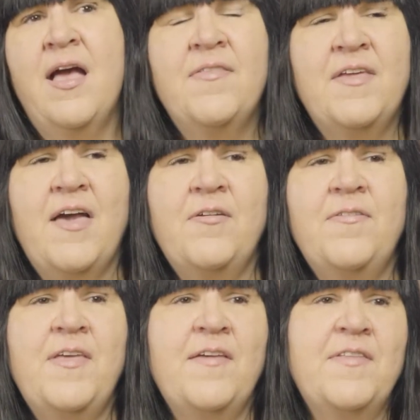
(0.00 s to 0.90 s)
The other
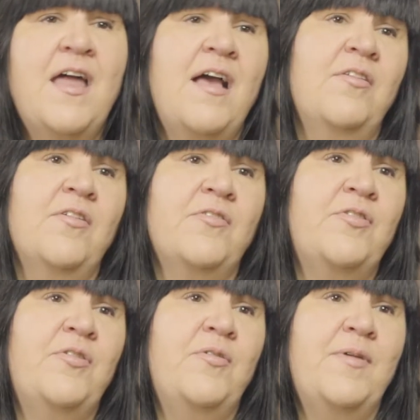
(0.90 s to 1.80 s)
thing that I look
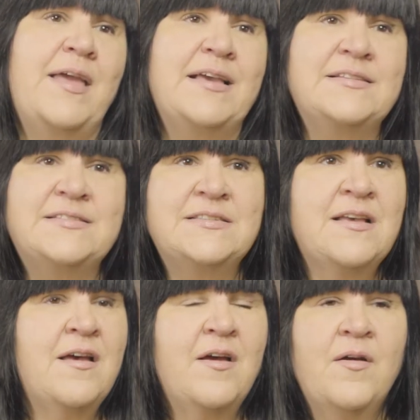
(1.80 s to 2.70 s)
to is
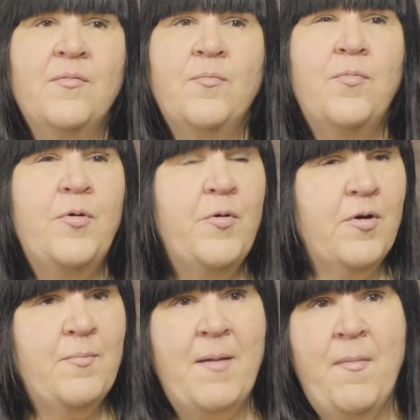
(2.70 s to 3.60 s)
who
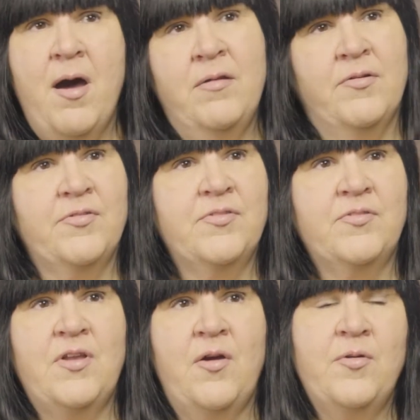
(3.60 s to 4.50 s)
are my models?
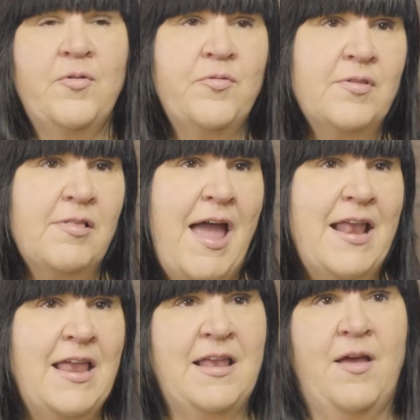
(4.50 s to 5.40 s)
Who's
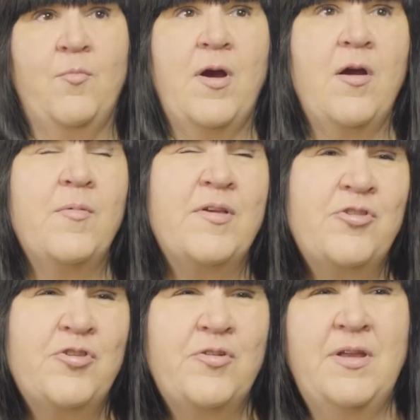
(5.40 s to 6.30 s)
lighting it? Where are we
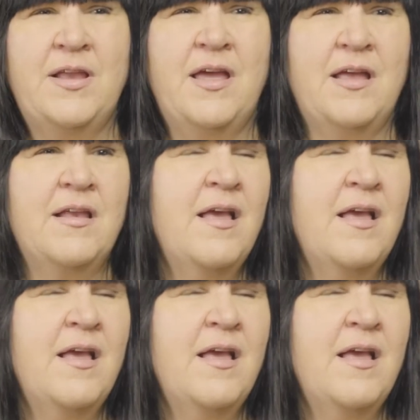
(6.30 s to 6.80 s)
shooting it?